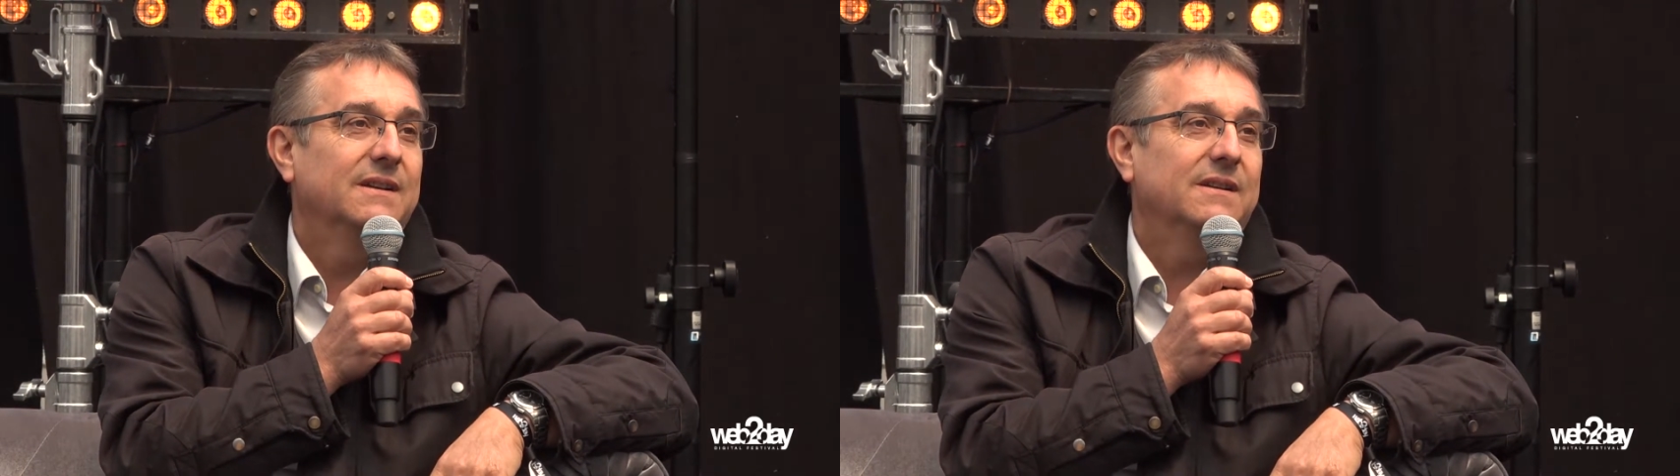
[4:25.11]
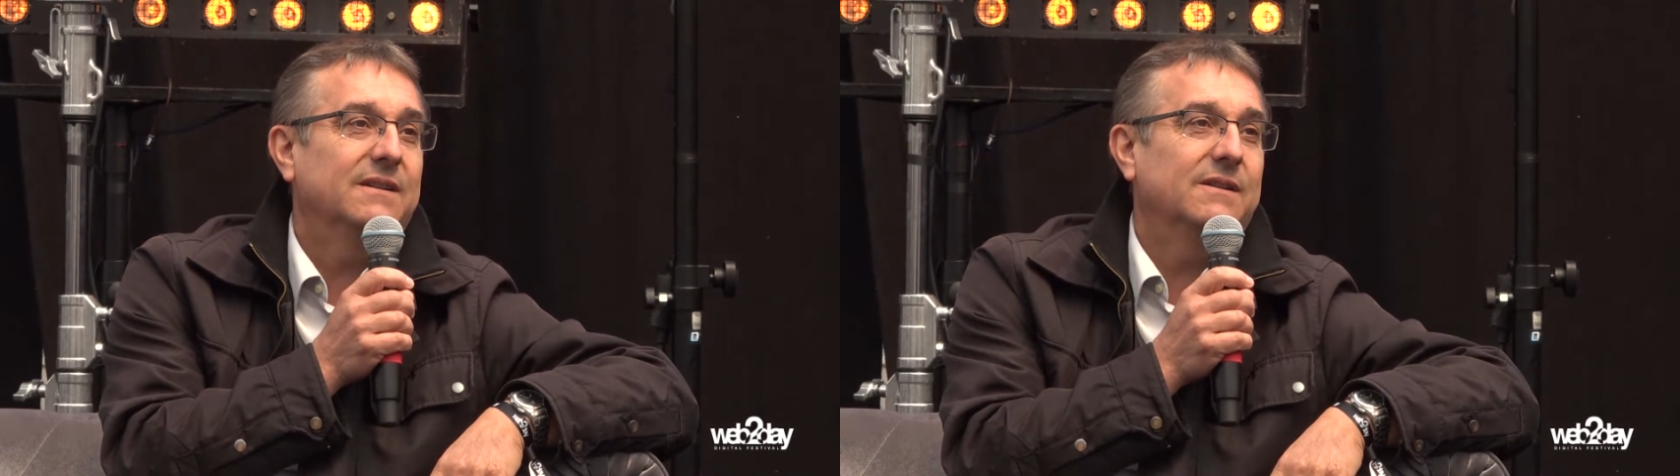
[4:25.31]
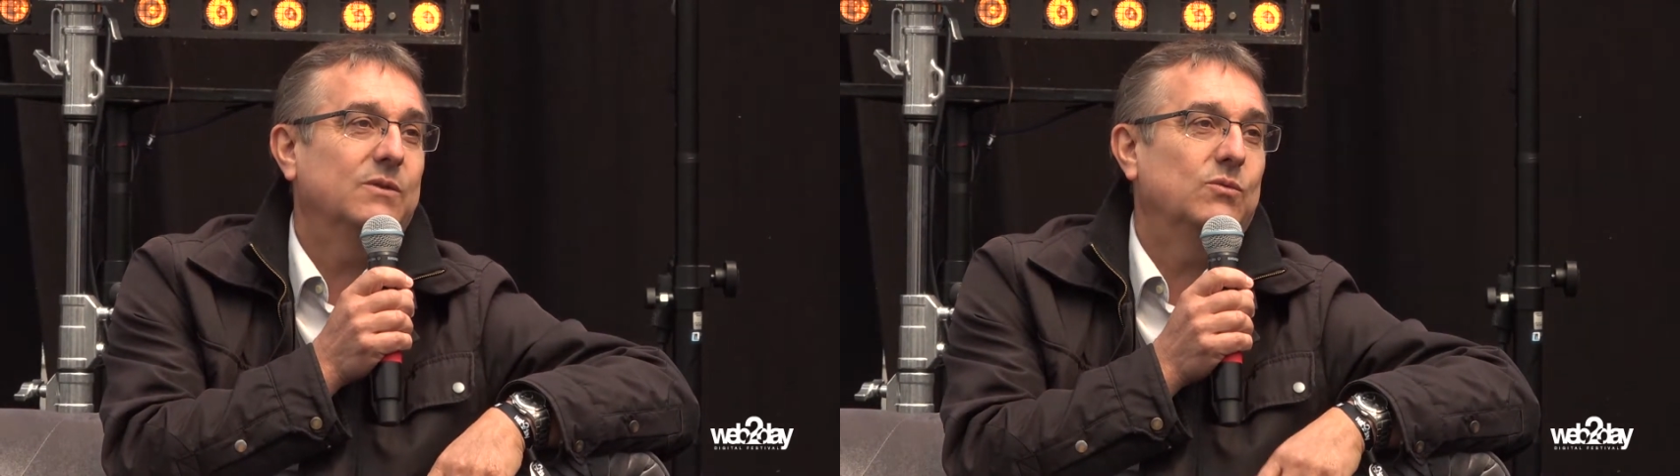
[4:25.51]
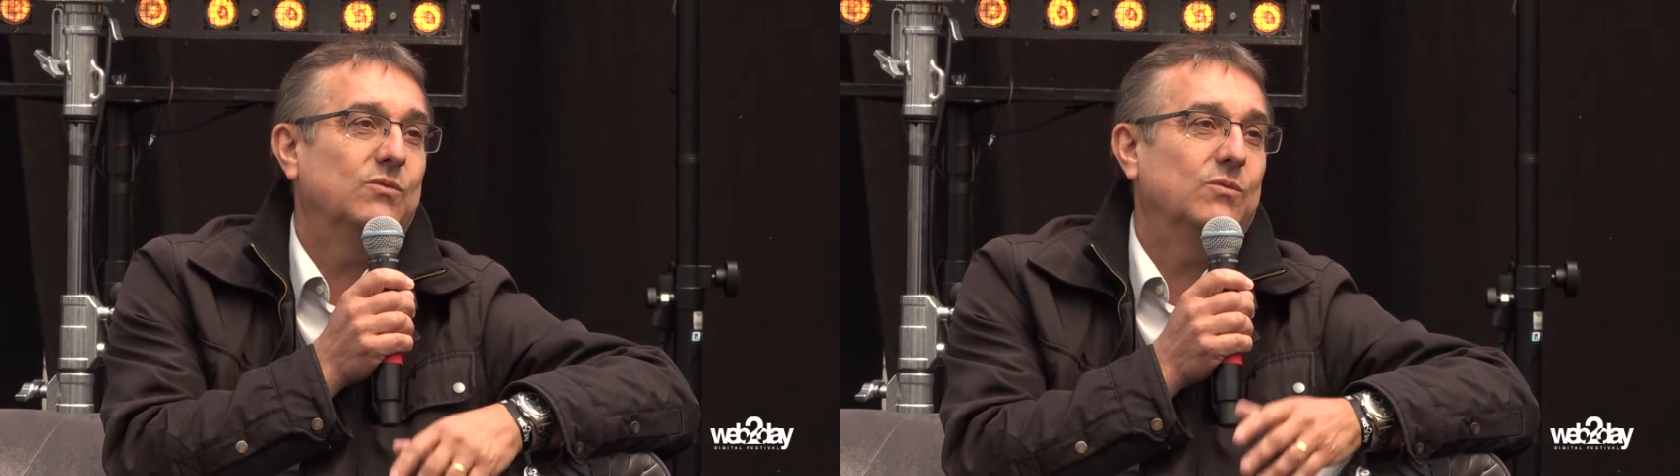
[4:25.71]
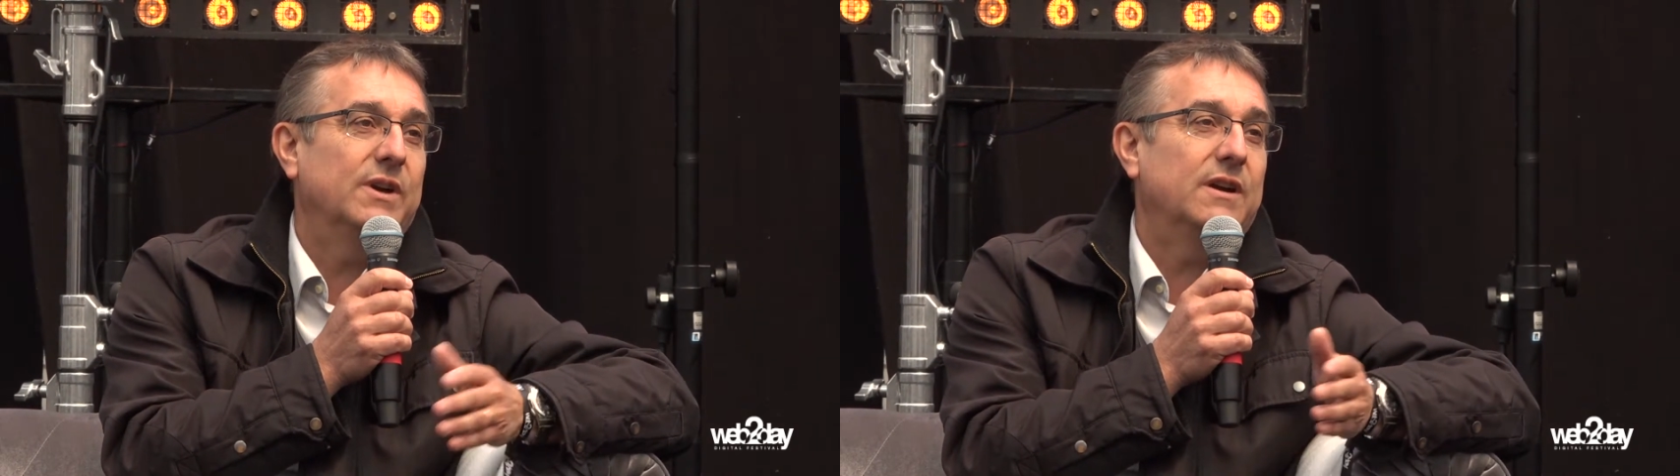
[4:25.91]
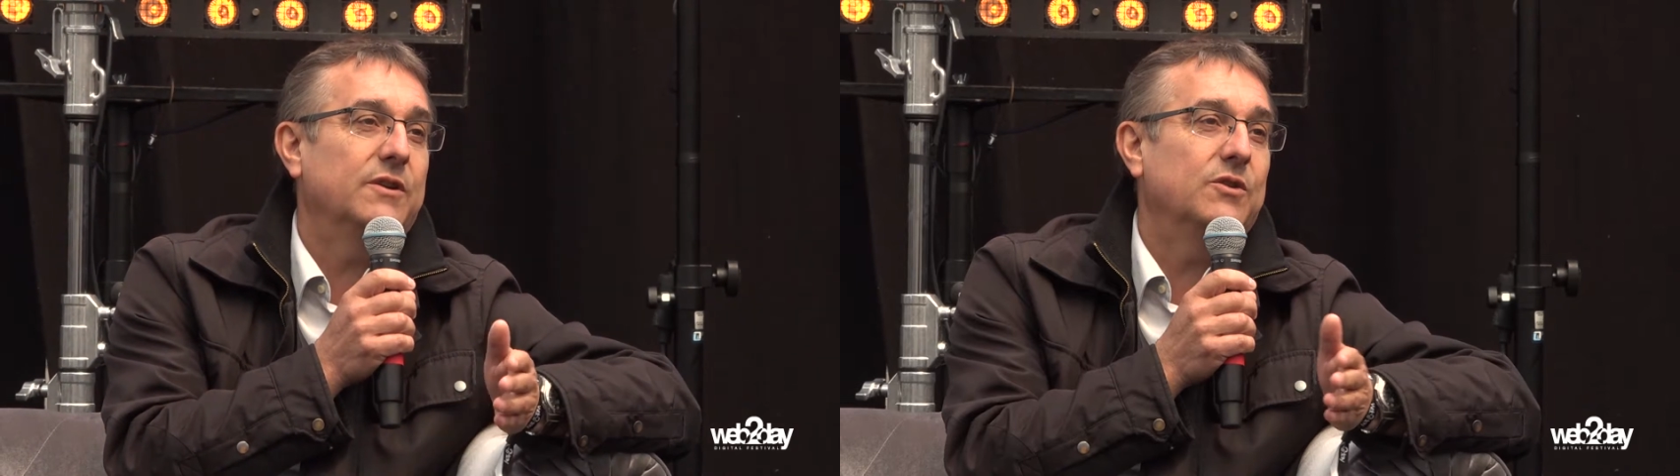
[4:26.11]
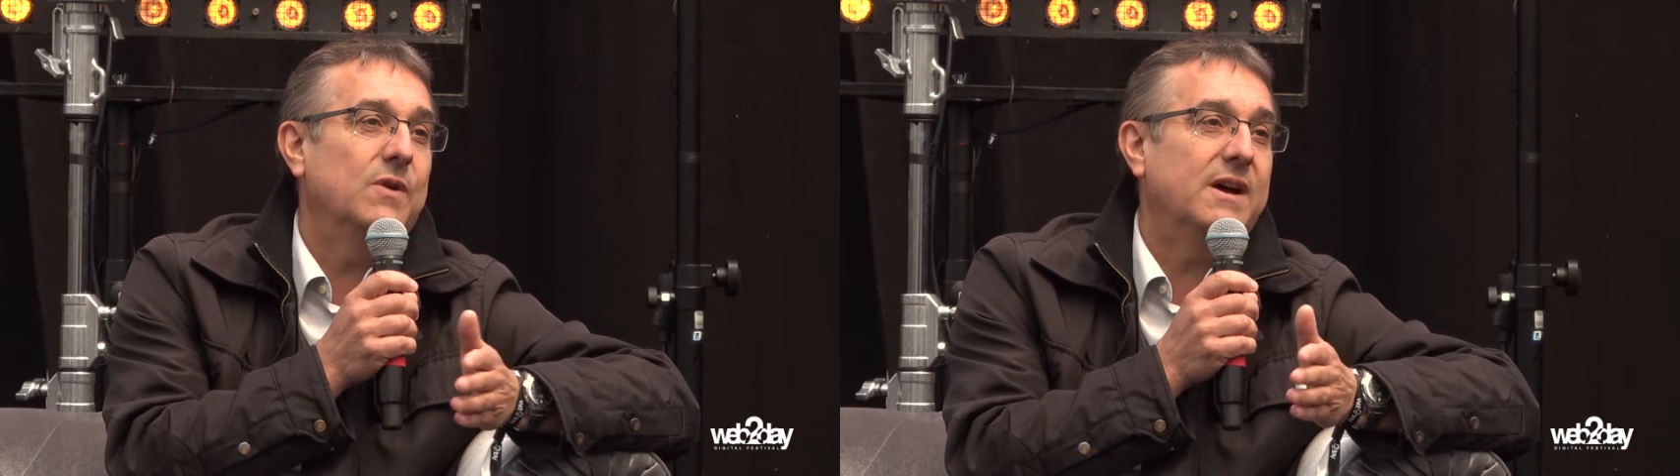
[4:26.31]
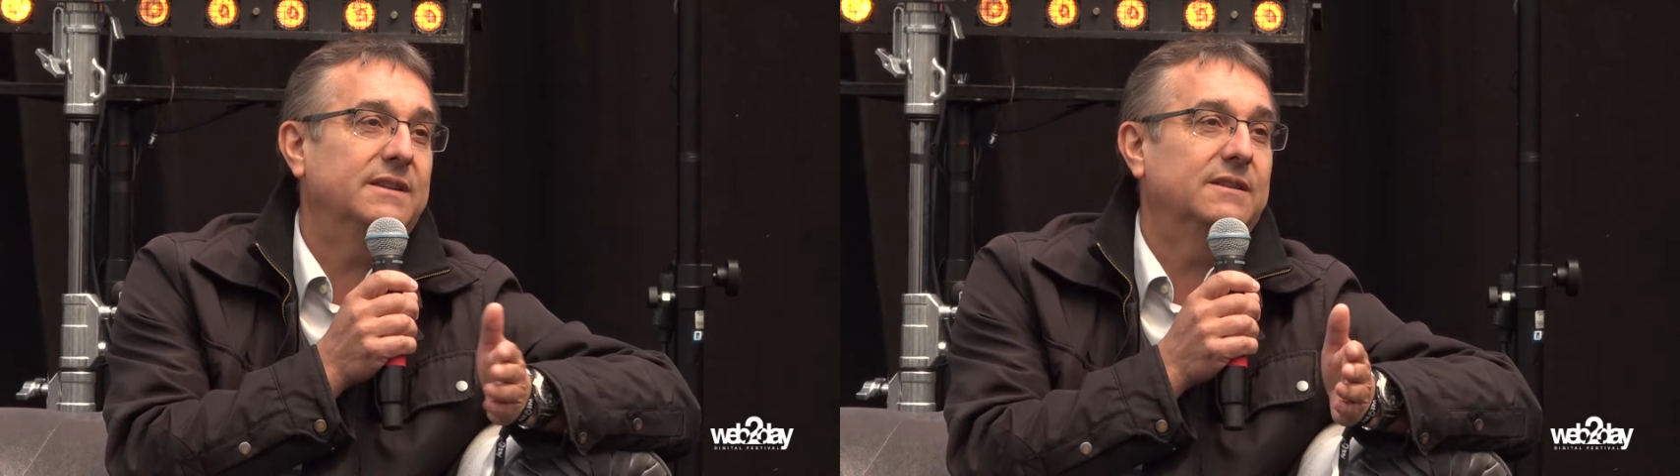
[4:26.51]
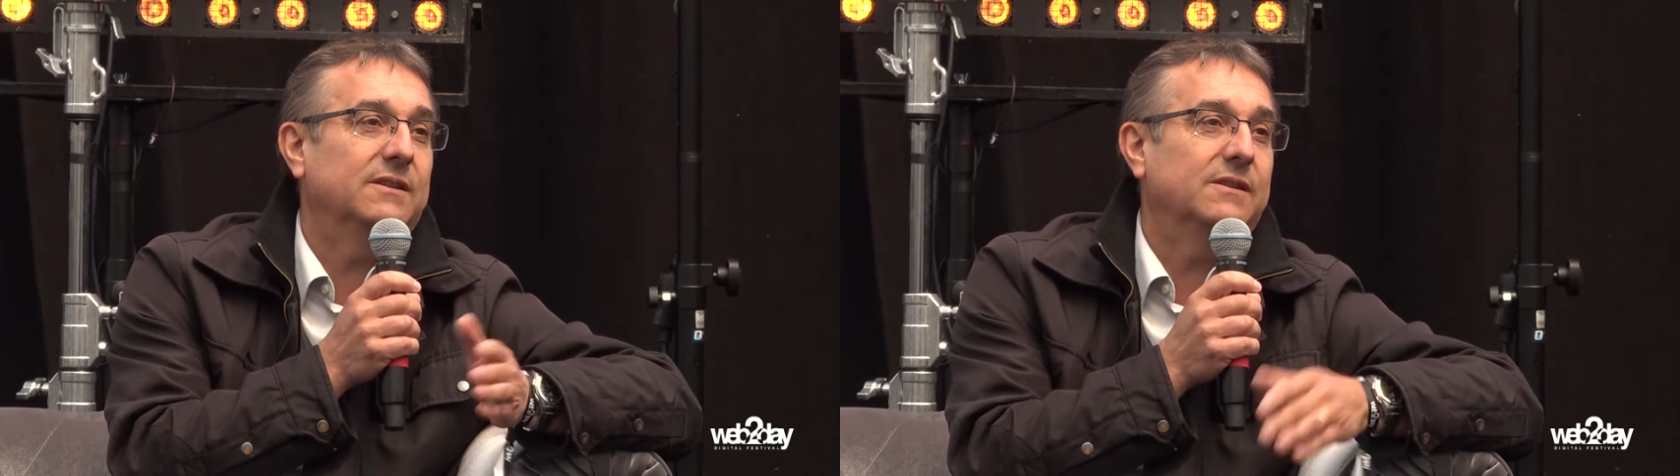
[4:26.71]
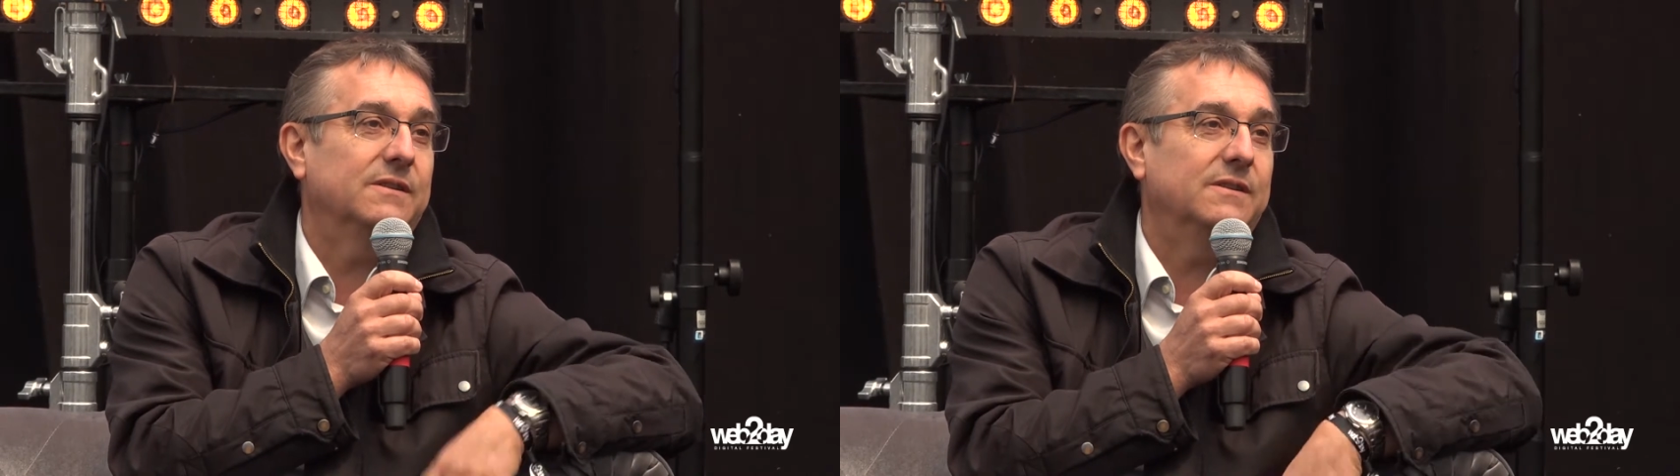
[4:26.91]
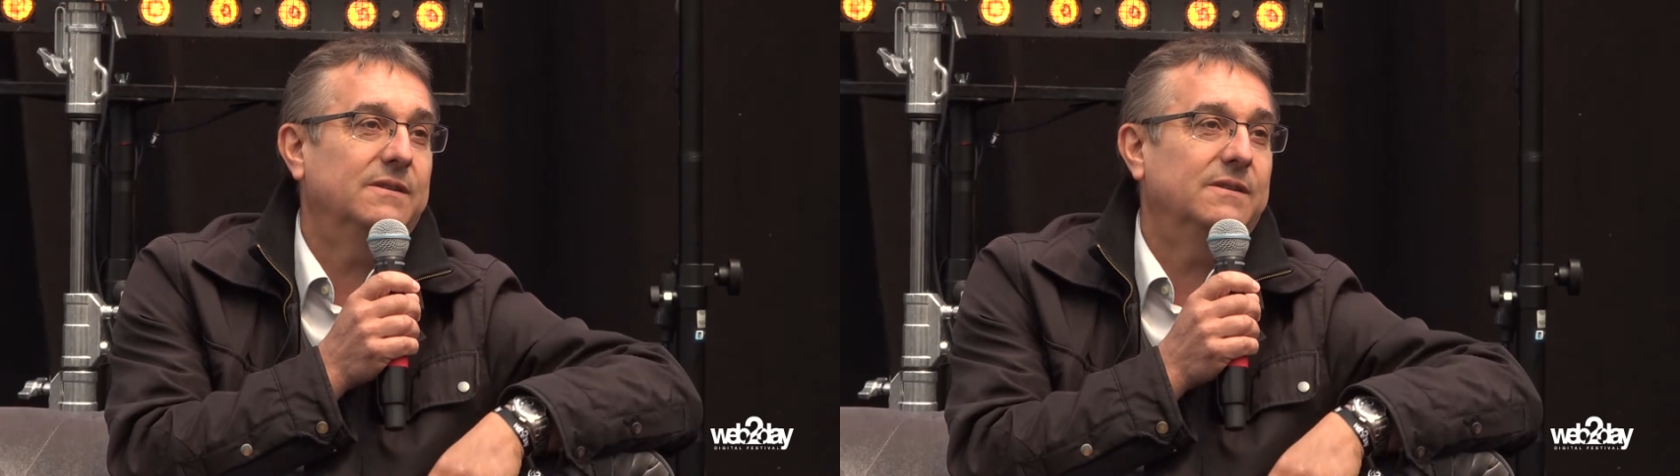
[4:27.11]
uh, where are you at uh,